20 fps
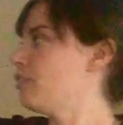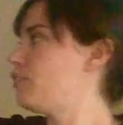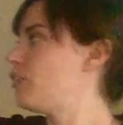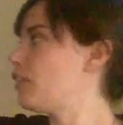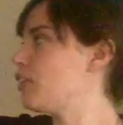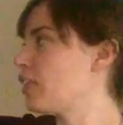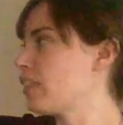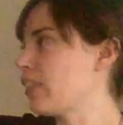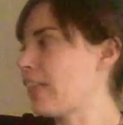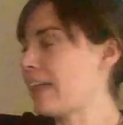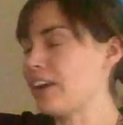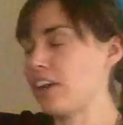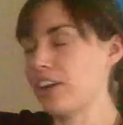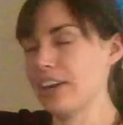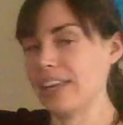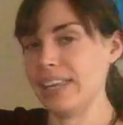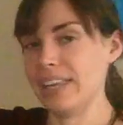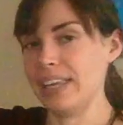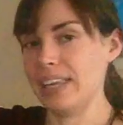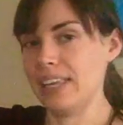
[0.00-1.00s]
For the
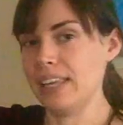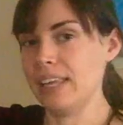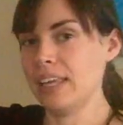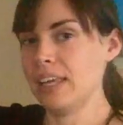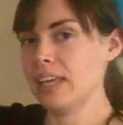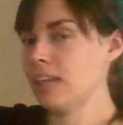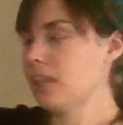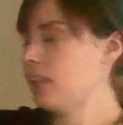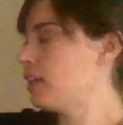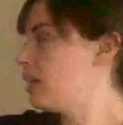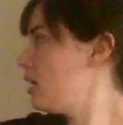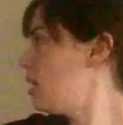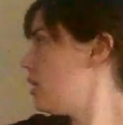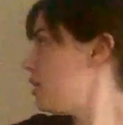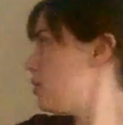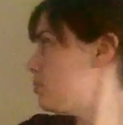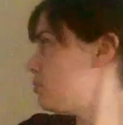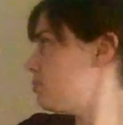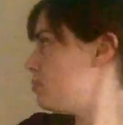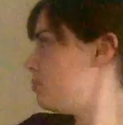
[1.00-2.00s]
letter E,
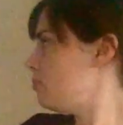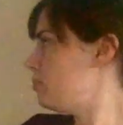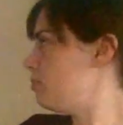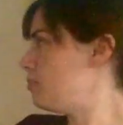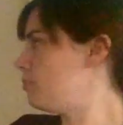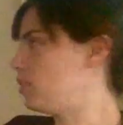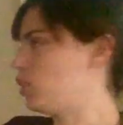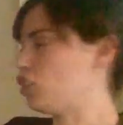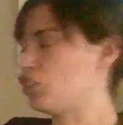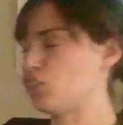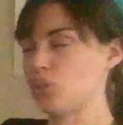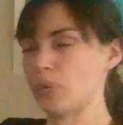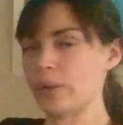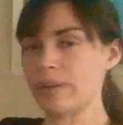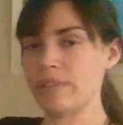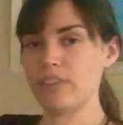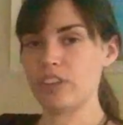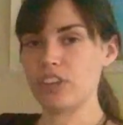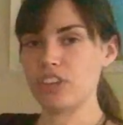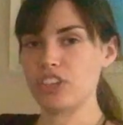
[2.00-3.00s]
the
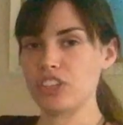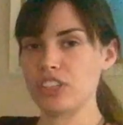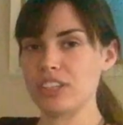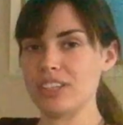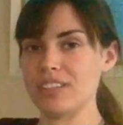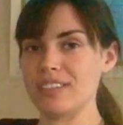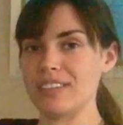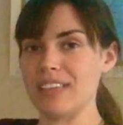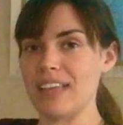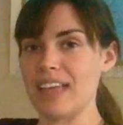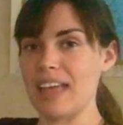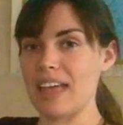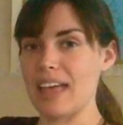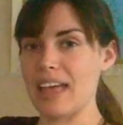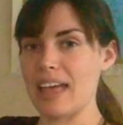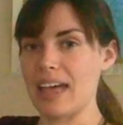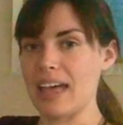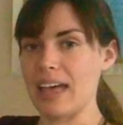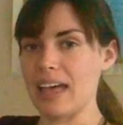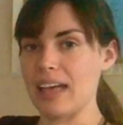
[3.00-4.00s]
short version is
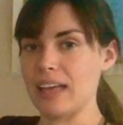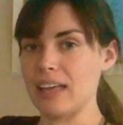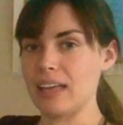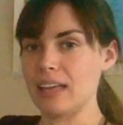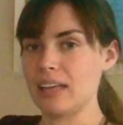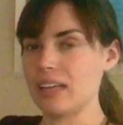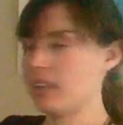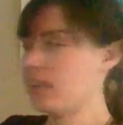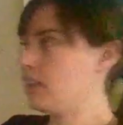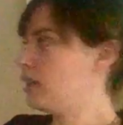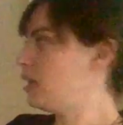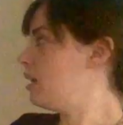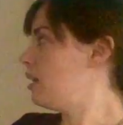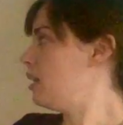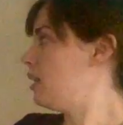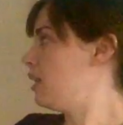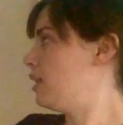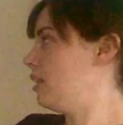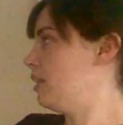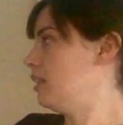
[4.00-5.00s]
E,
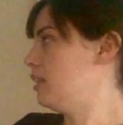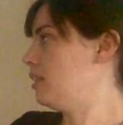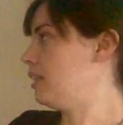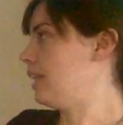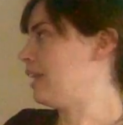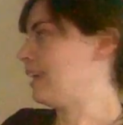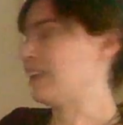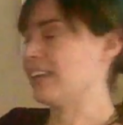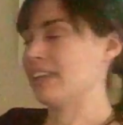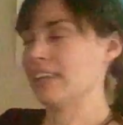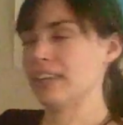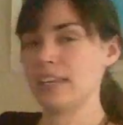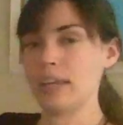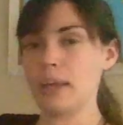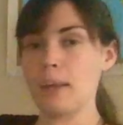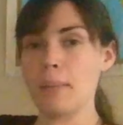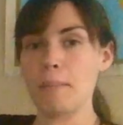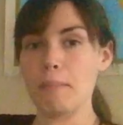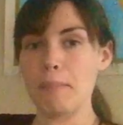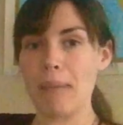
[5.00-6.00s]
like
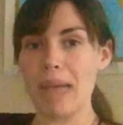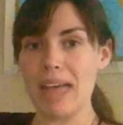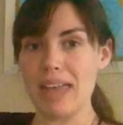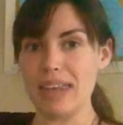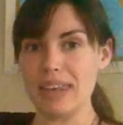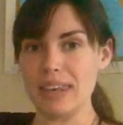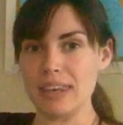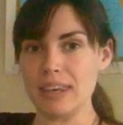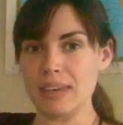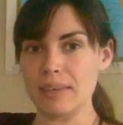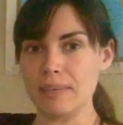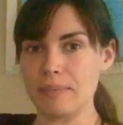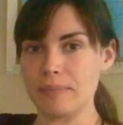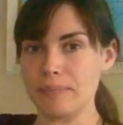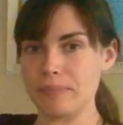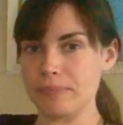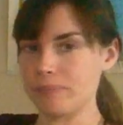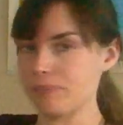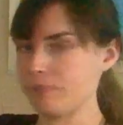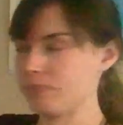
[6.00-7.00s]
in men
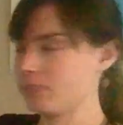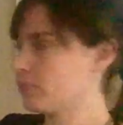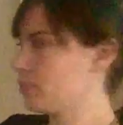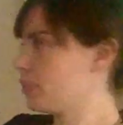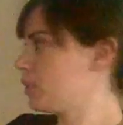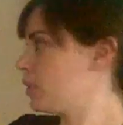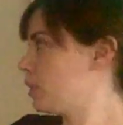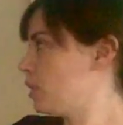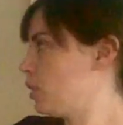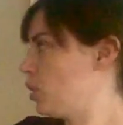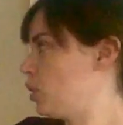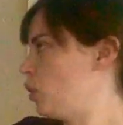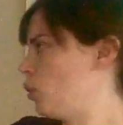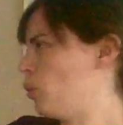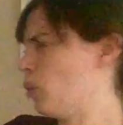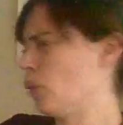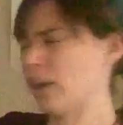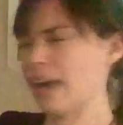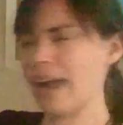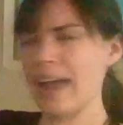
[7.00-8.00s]

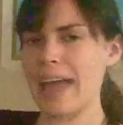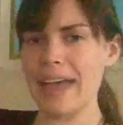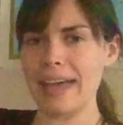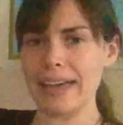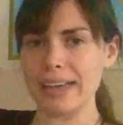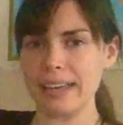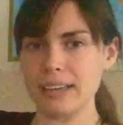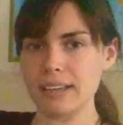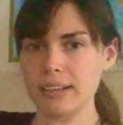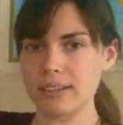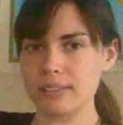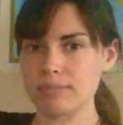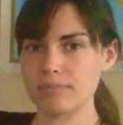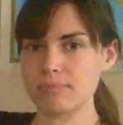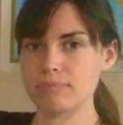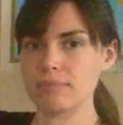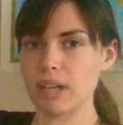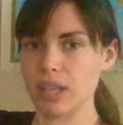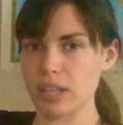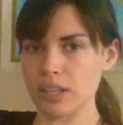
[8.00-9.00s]
or egg.
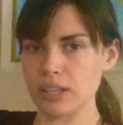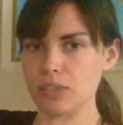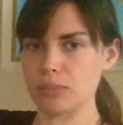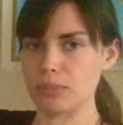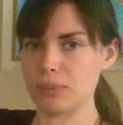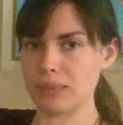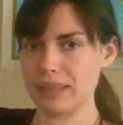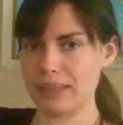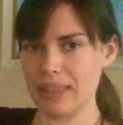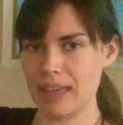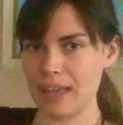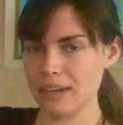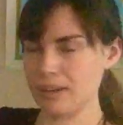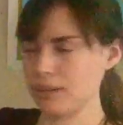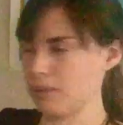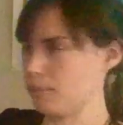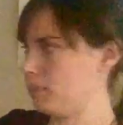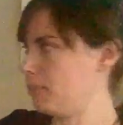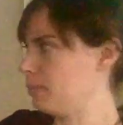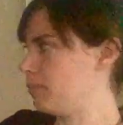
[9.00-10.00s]
I'll explain that
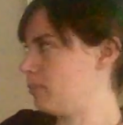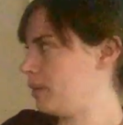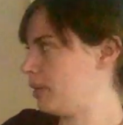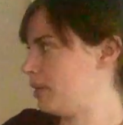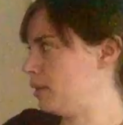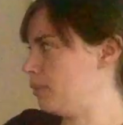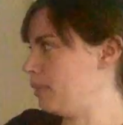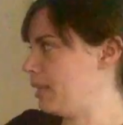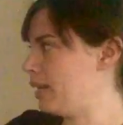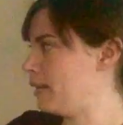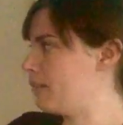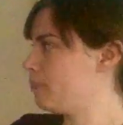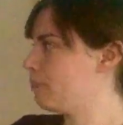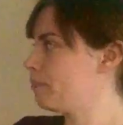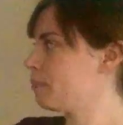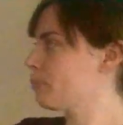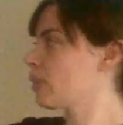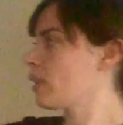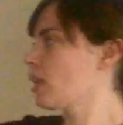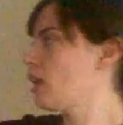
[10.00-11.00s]
in a minute.
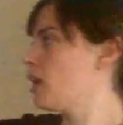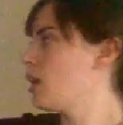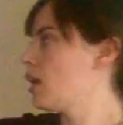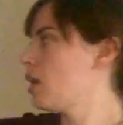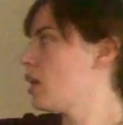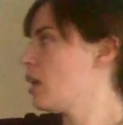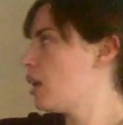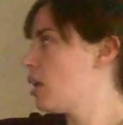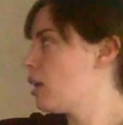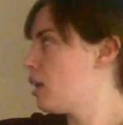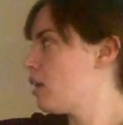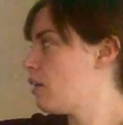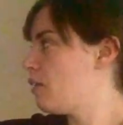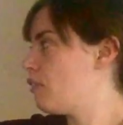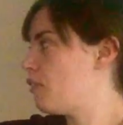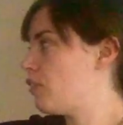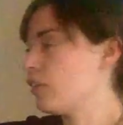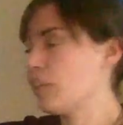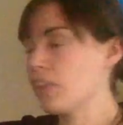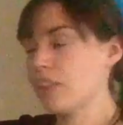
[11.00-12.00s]

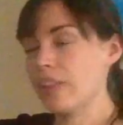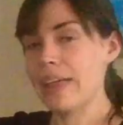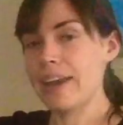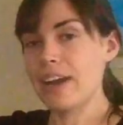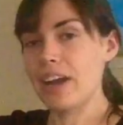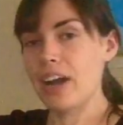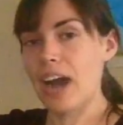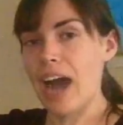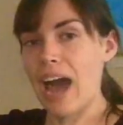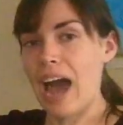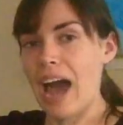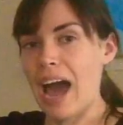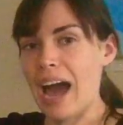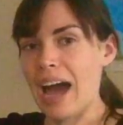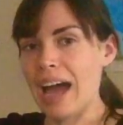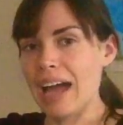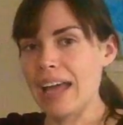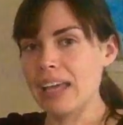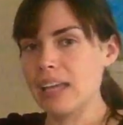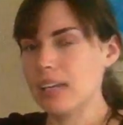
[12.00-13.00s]
For the letter
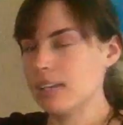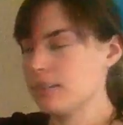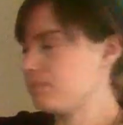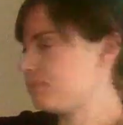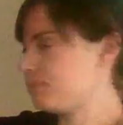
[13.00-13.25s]
I,